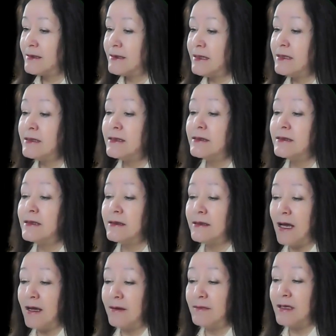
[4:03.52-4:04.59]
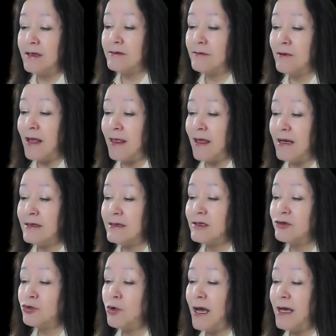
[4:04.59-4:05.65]
since the time the Israelites
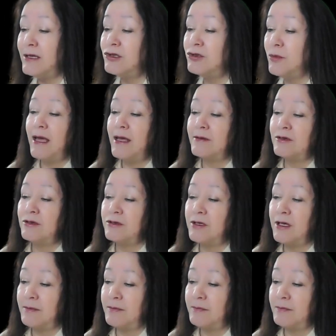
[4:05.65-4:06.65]
tried to enter the